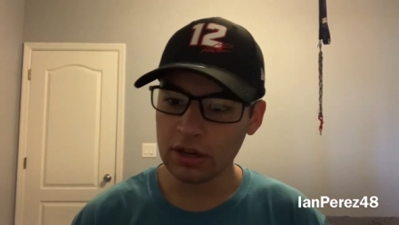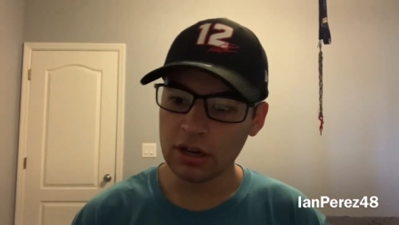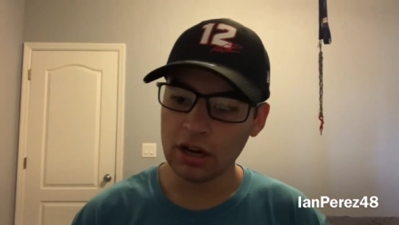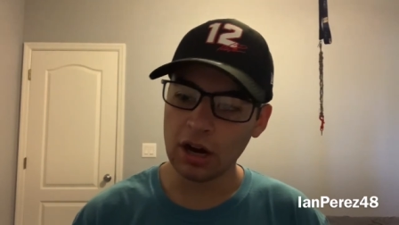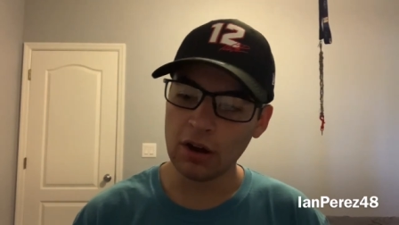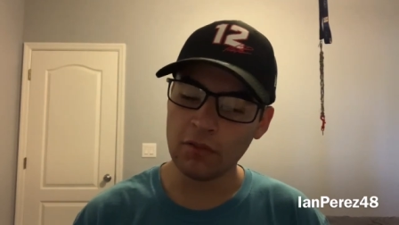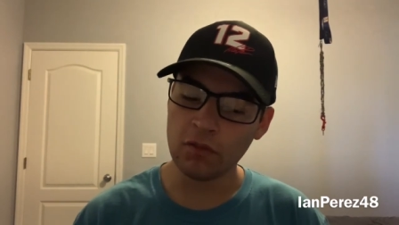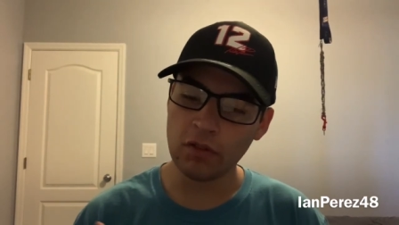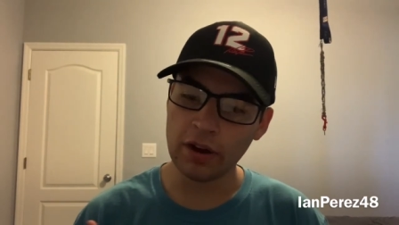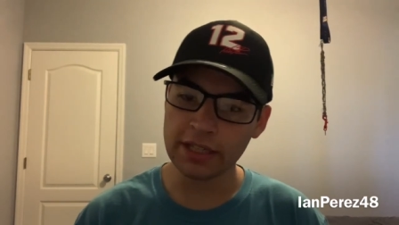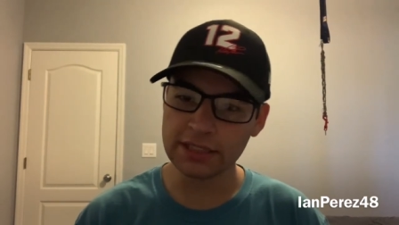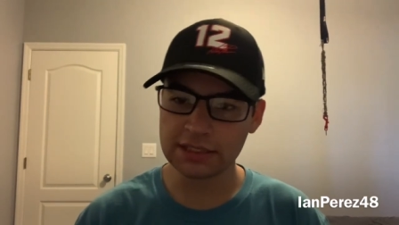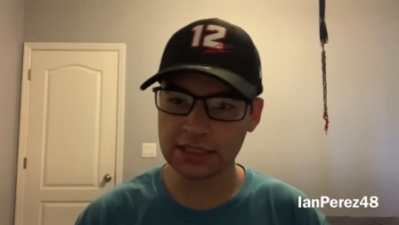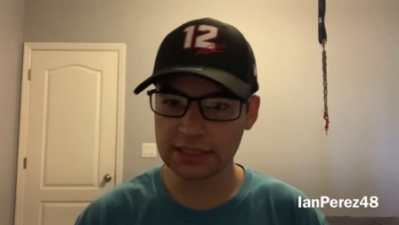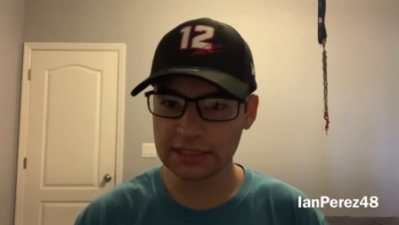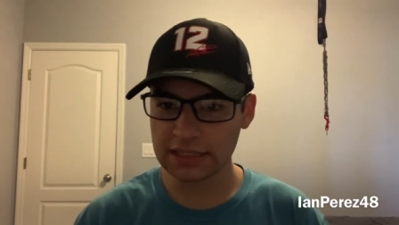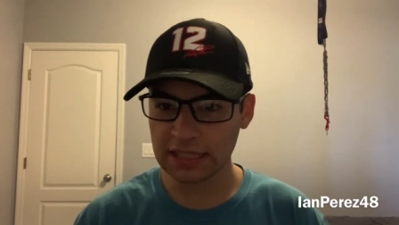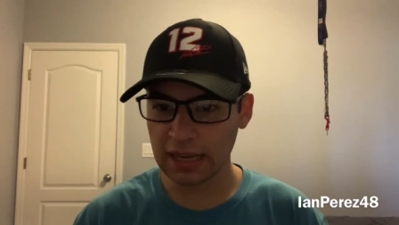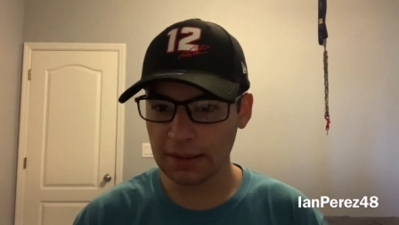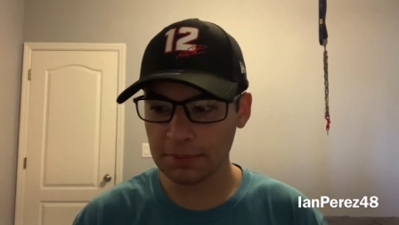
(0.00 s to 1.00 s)
of
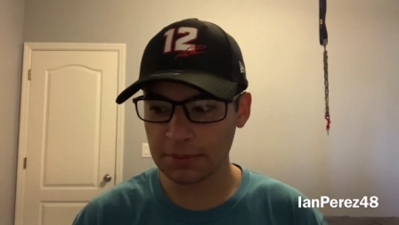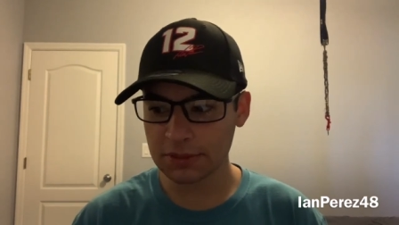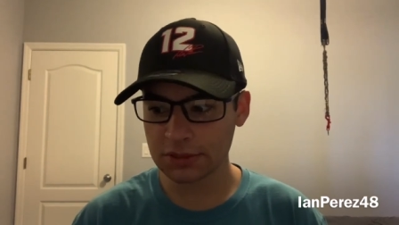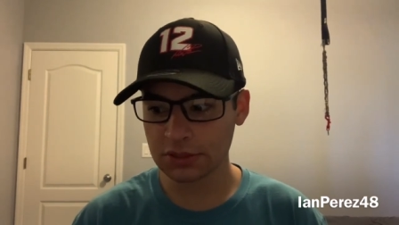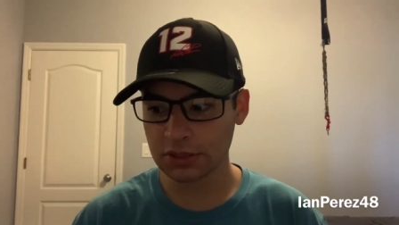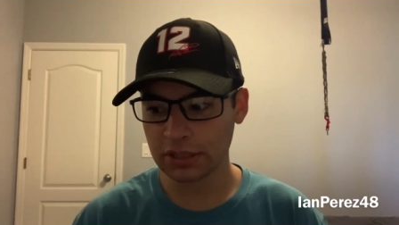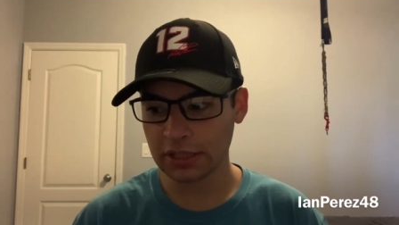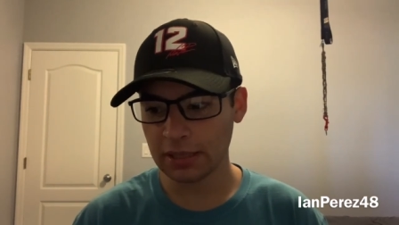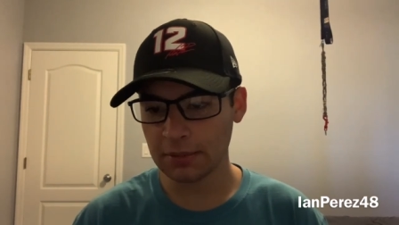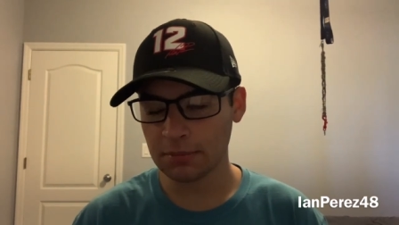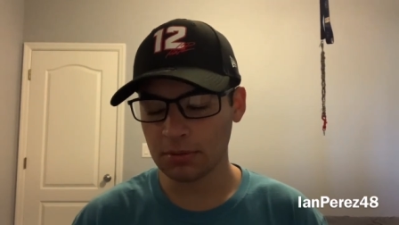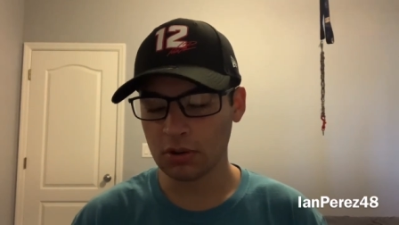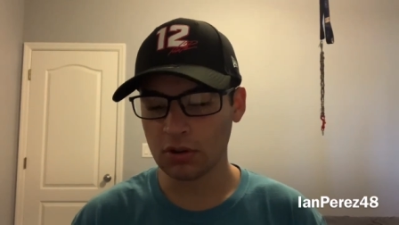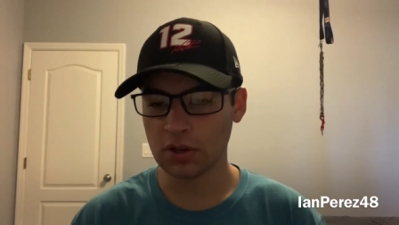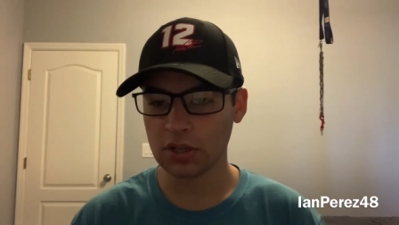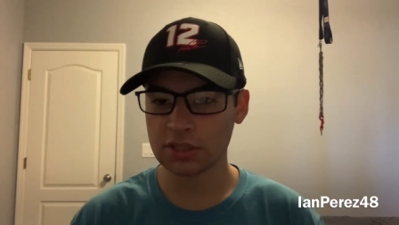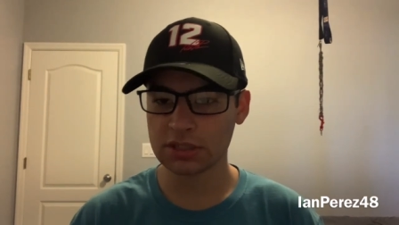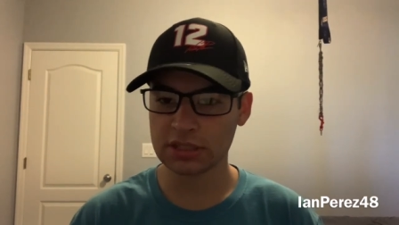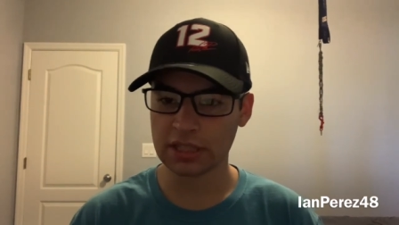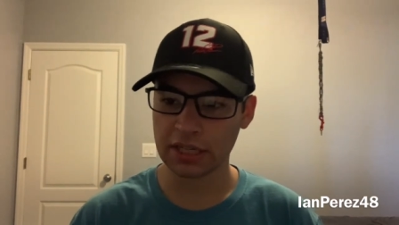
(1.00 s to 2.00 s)
Racing Topics with Ian
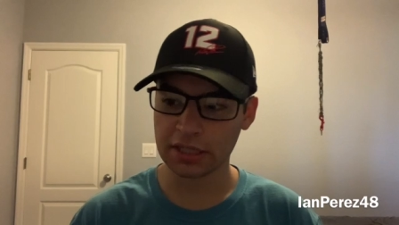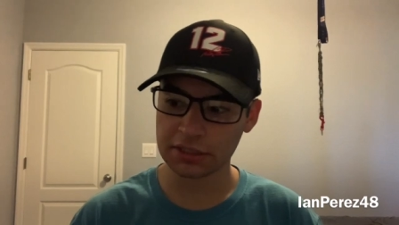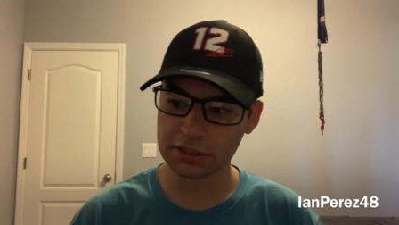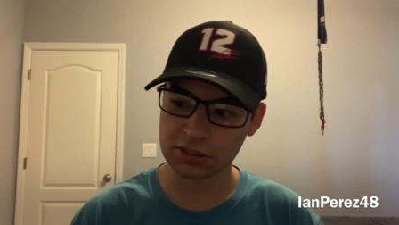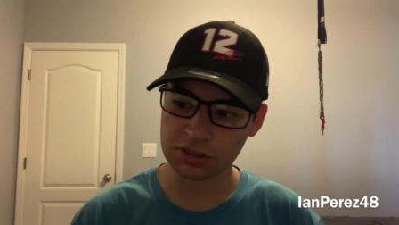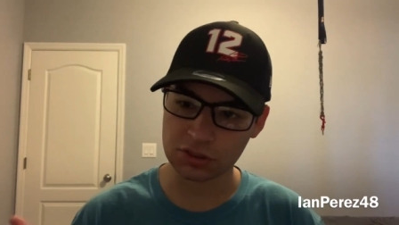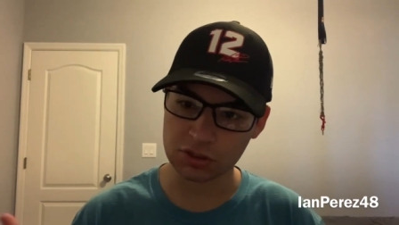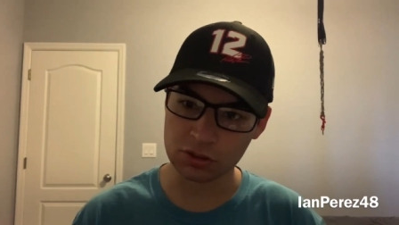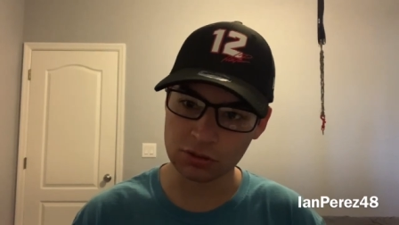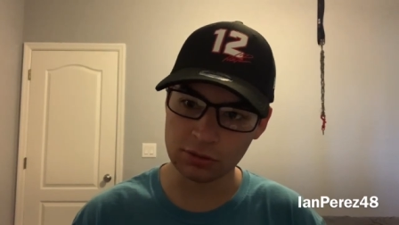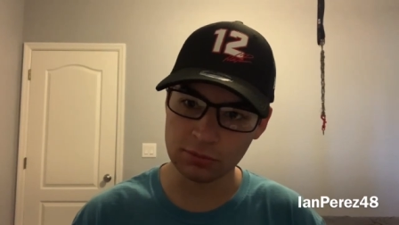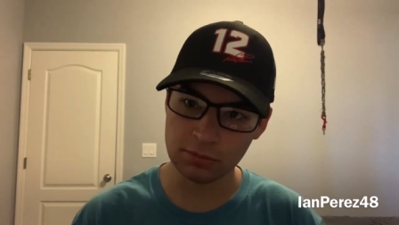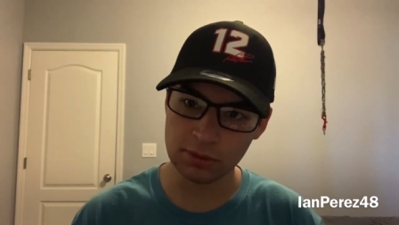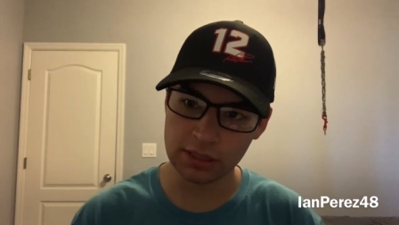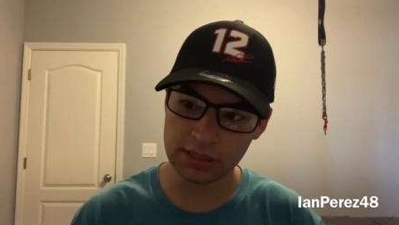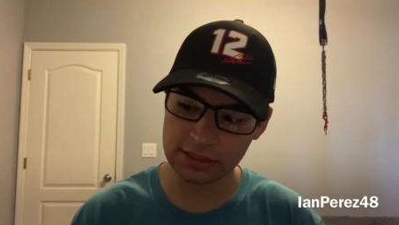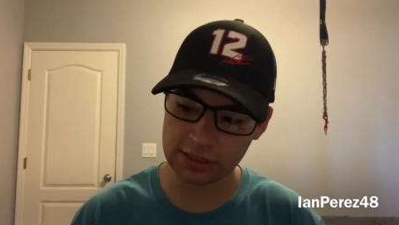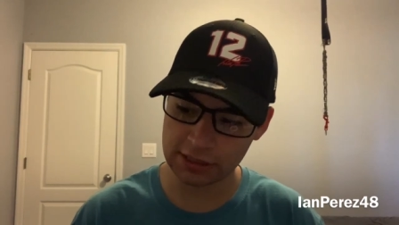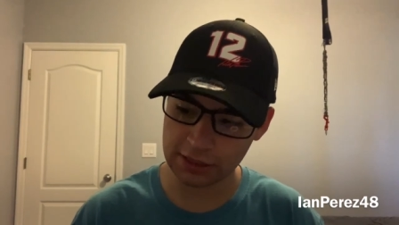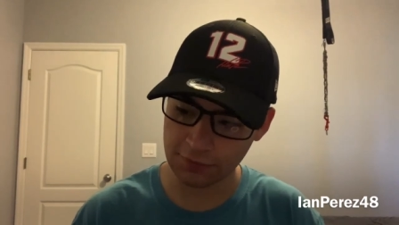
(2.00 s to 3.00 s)
Perez, and I assume
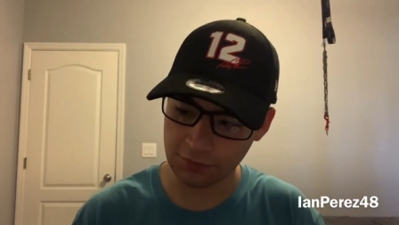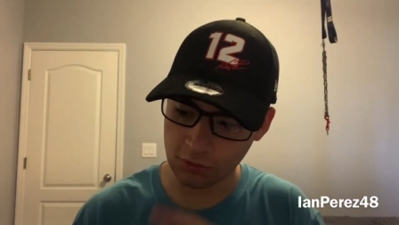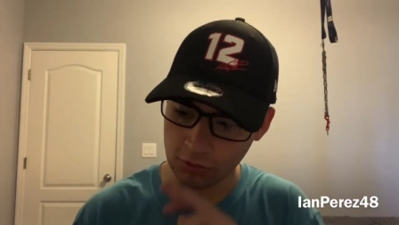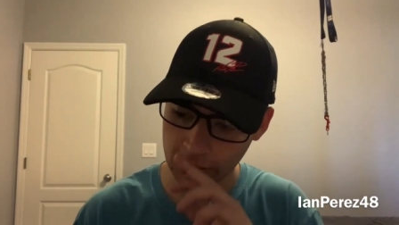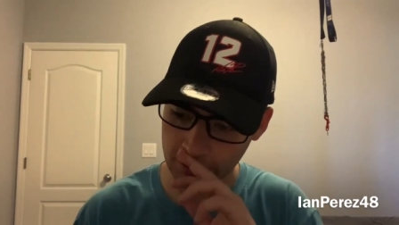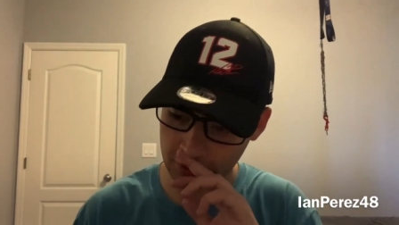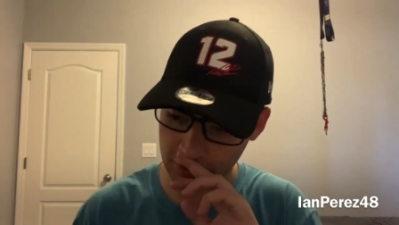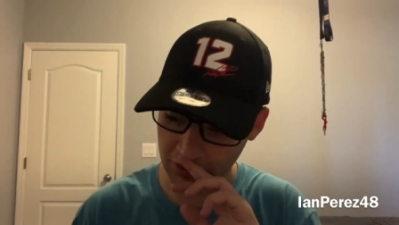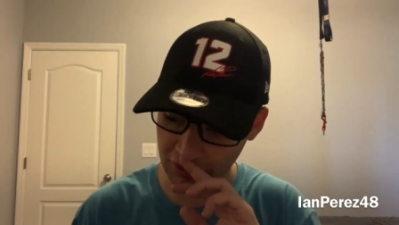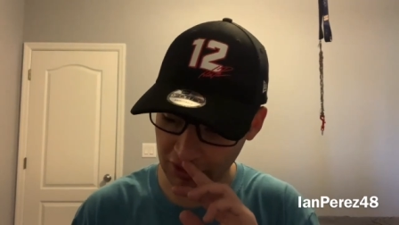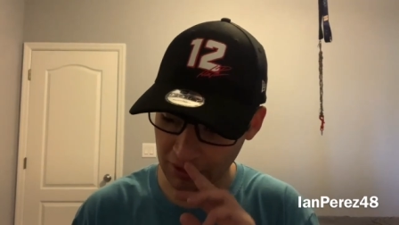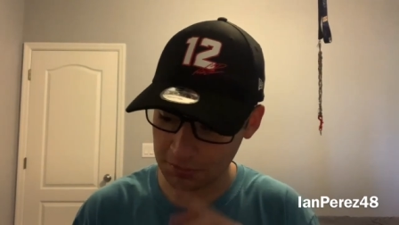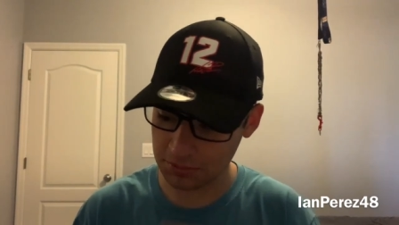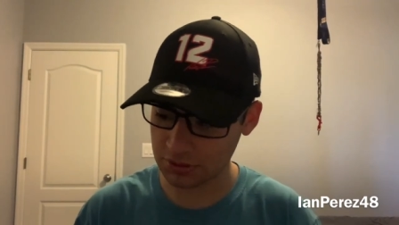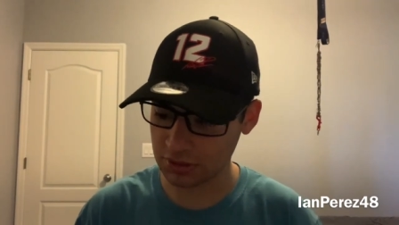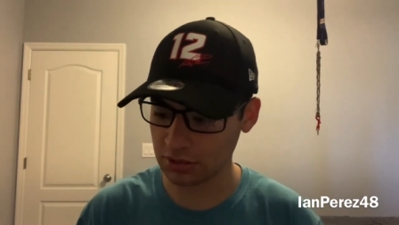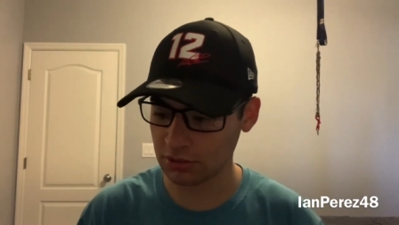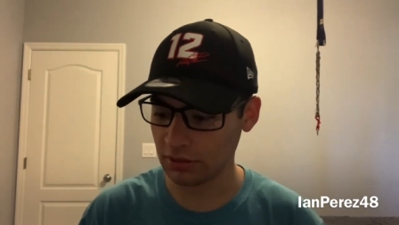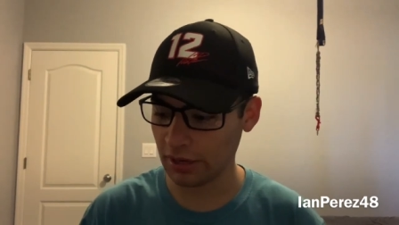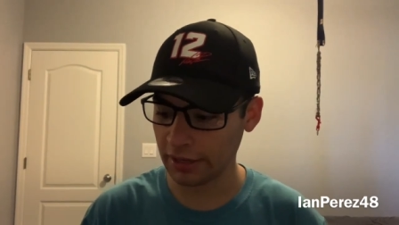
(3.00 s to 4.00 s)
this is the 43rd episode.